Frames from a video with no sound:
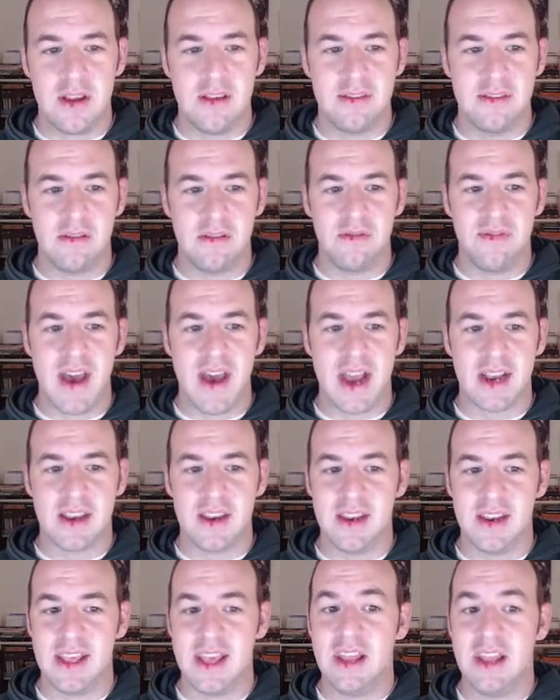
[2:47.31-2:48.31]
is in
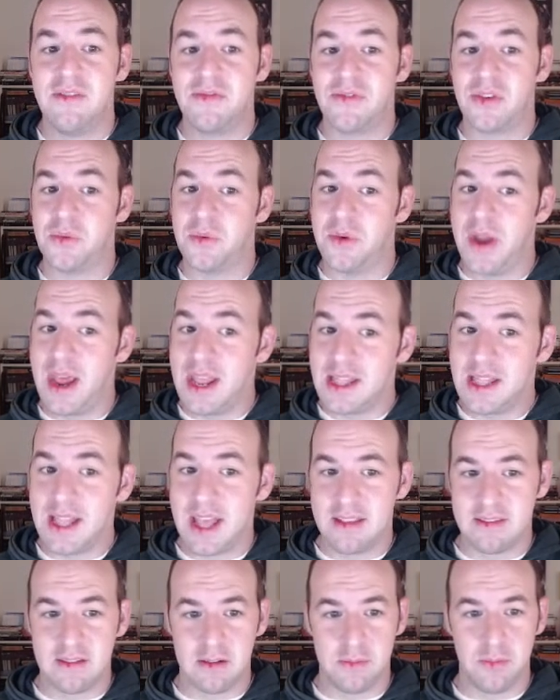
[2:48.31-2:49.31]
fact an infrared
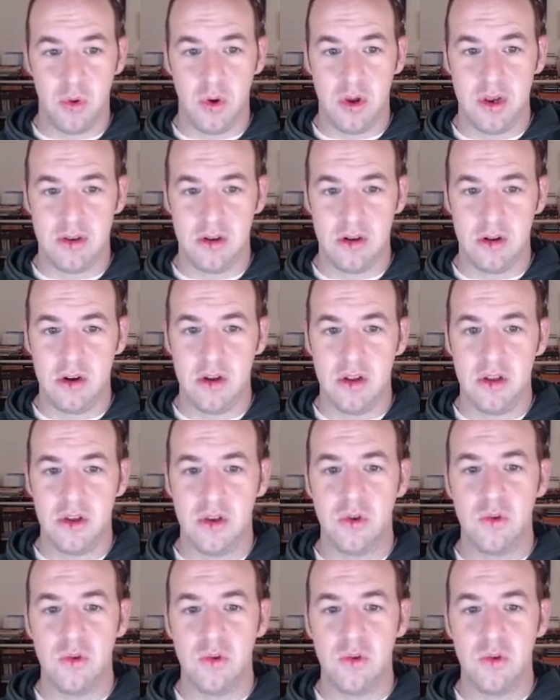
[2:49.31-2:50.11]
laser pointer